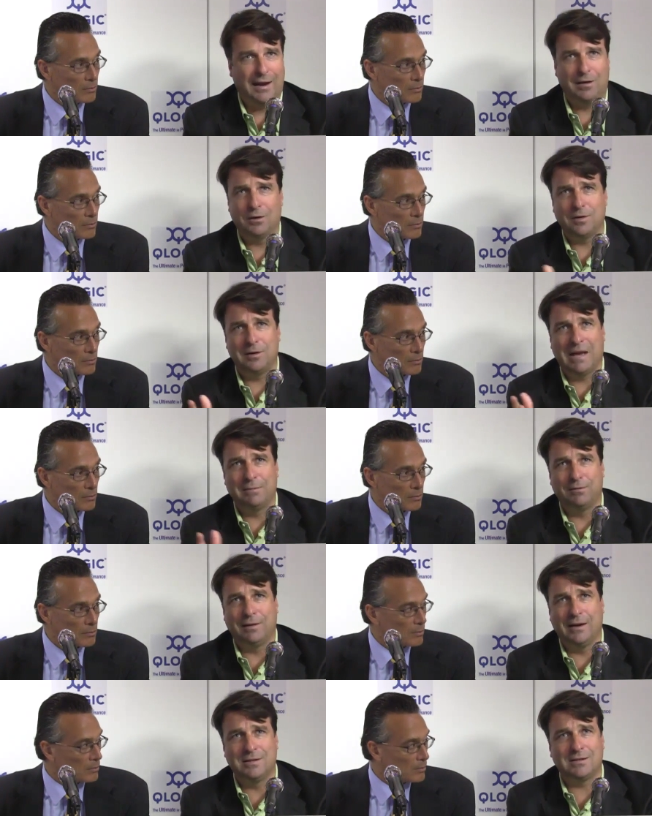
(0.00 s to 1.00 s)
Speaker 1: I don't know what the name
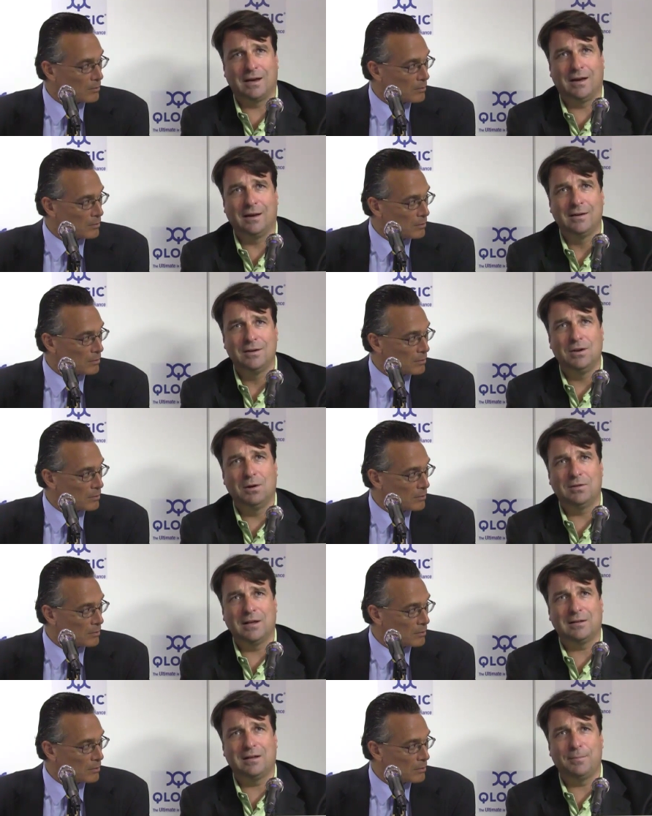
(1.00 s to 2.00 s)
of it is. Uh, you know
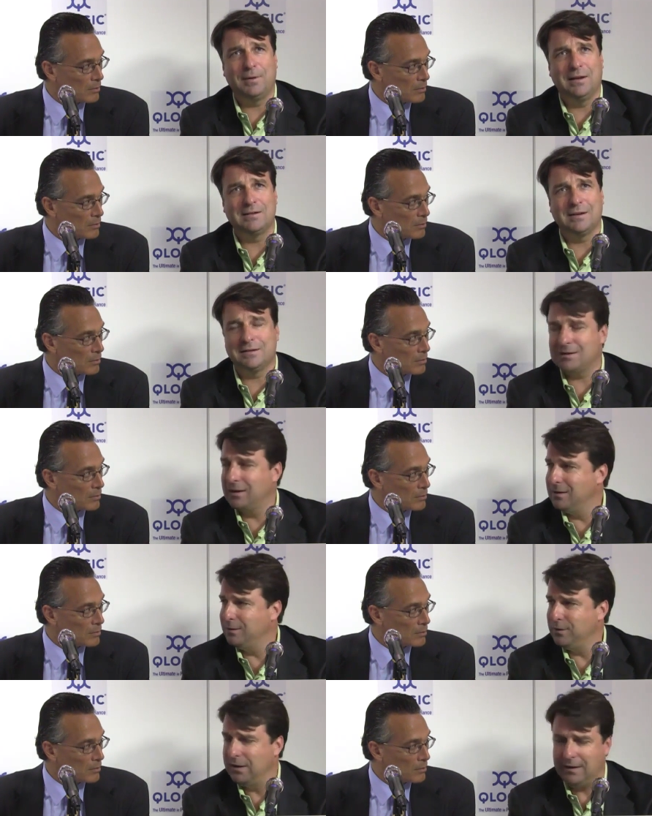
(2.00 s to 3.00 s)
what that company is? It's uh,
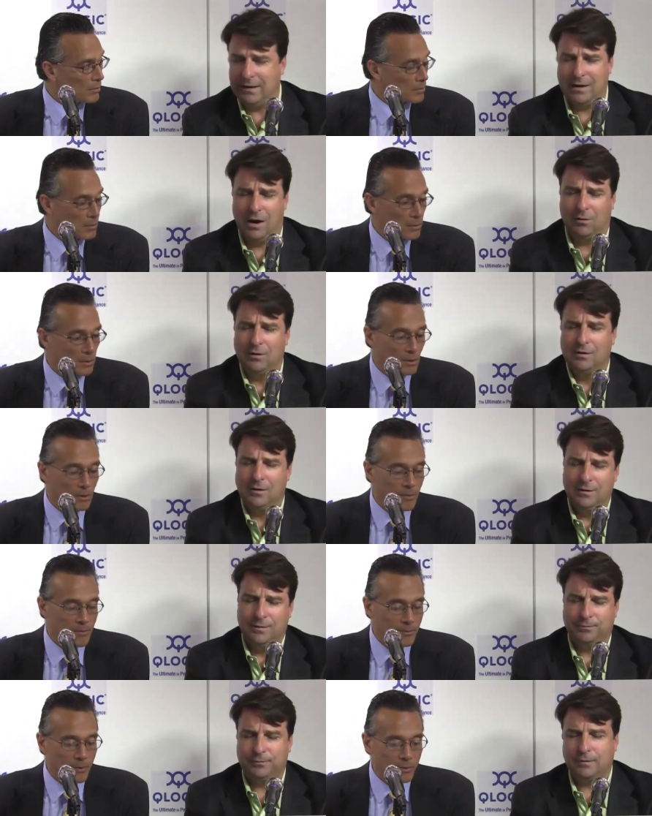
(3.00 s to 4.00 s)
Navini? No.
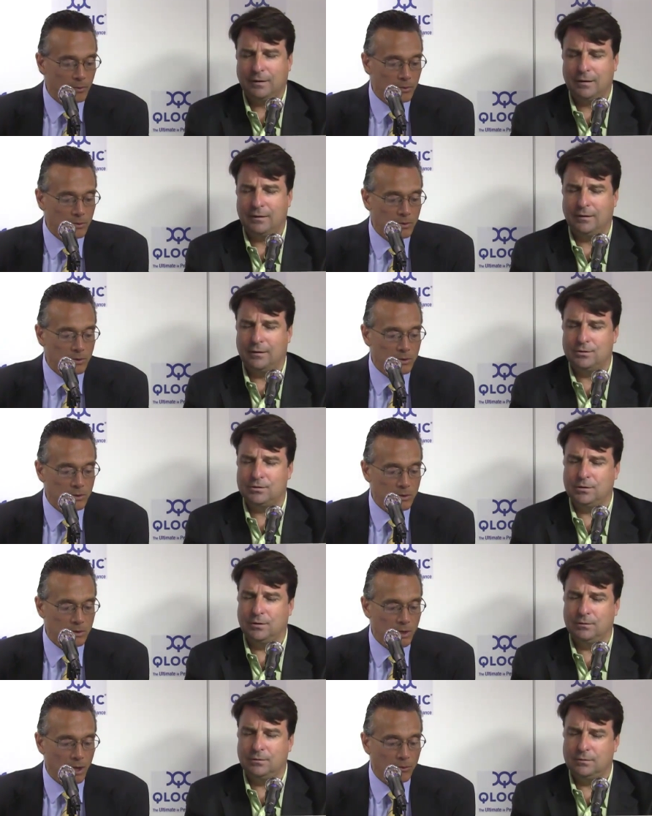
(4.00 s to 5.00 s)
Oh,
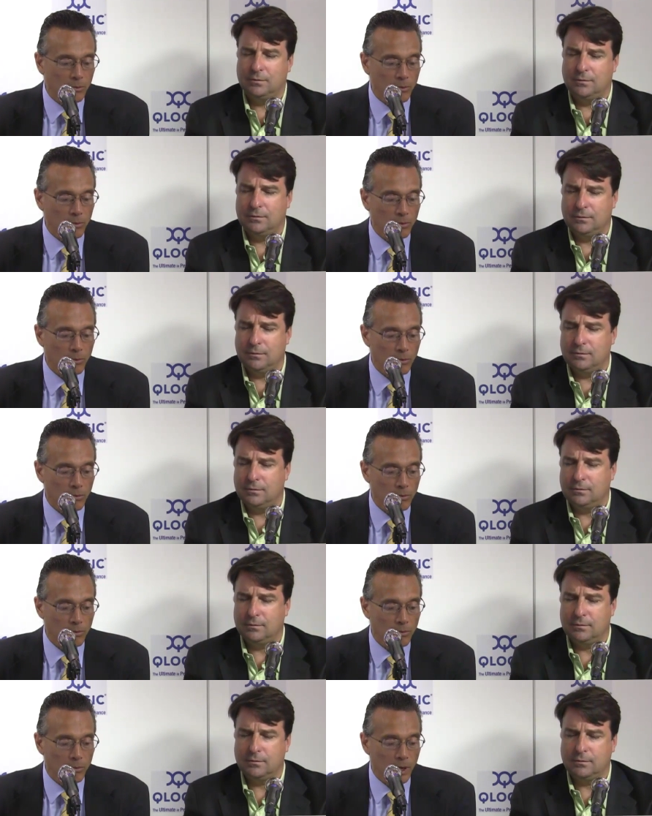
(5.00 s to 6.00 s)
shoot. John,
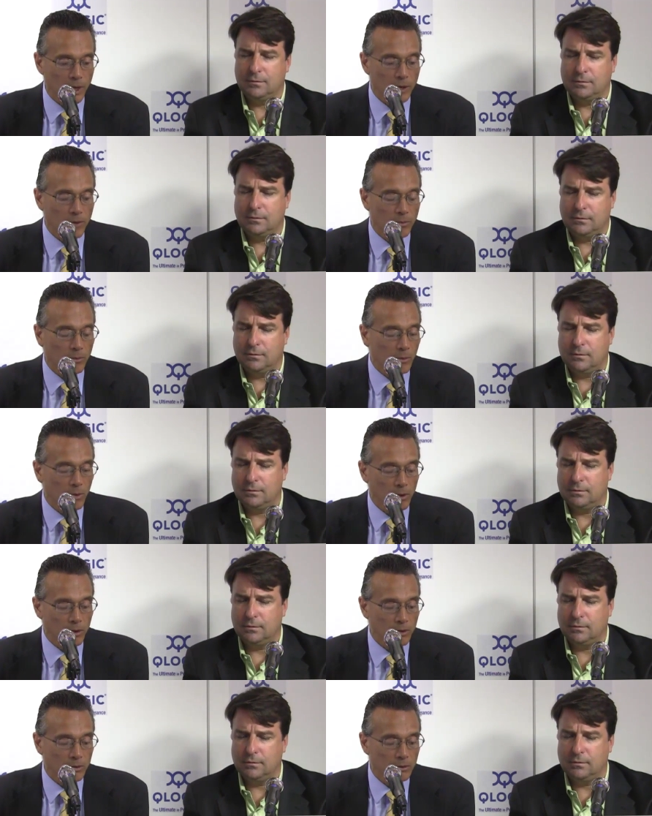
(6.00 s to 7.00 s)
Speaker 2: why don't
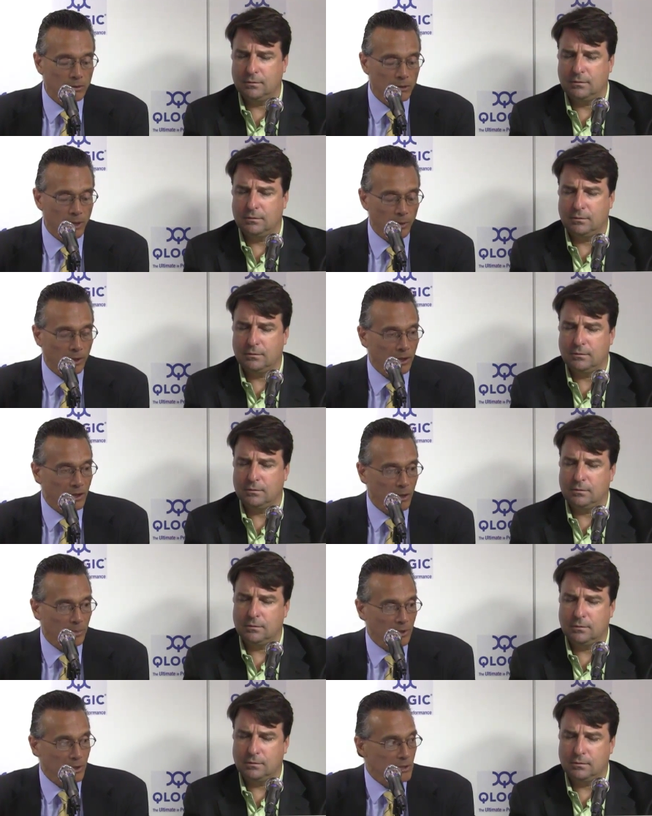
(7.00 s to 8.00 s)
more networking
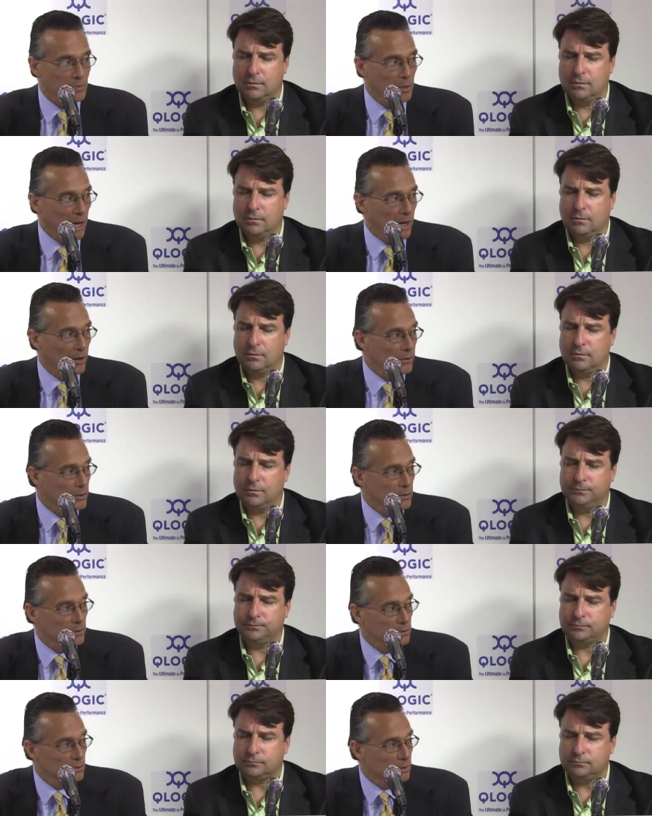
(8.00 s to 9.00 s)
companies found
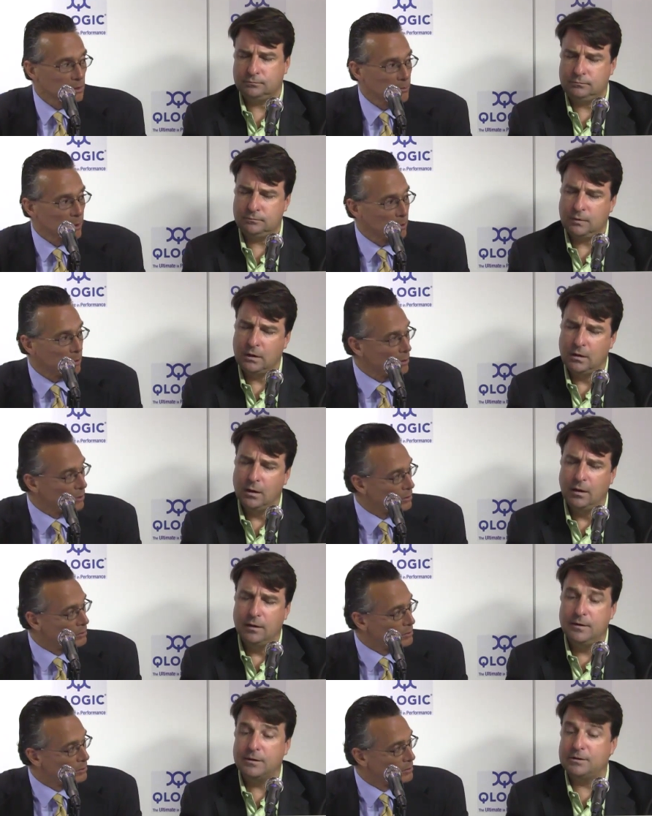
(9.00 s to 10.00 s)
mobile?
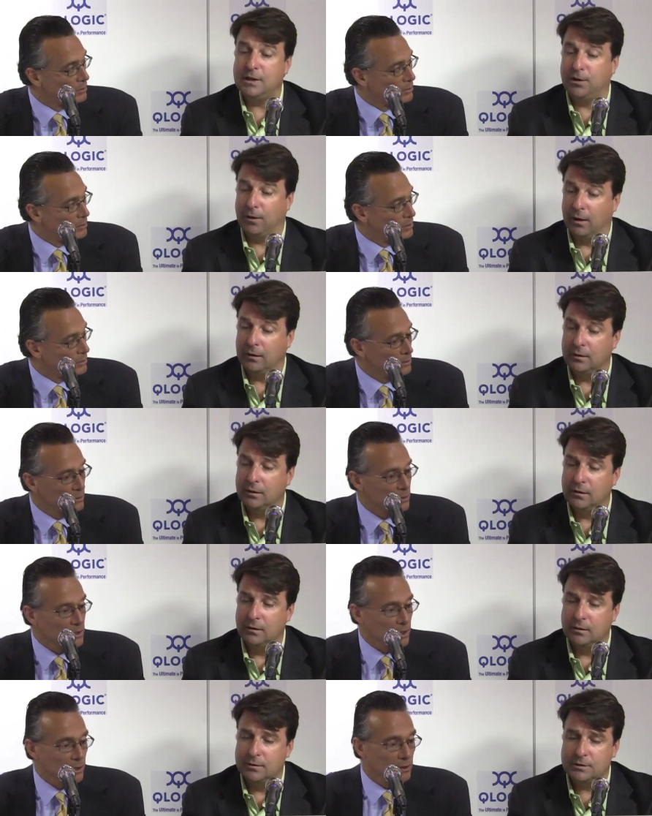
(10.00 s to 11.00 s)
Nicira.
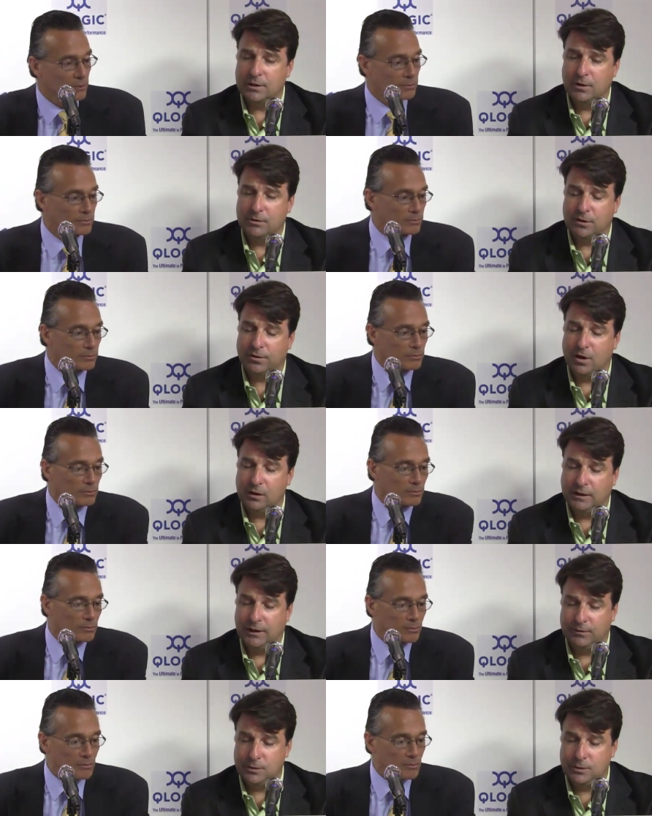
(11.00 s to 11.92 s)
Nicira
Speaker 1: is the thought leader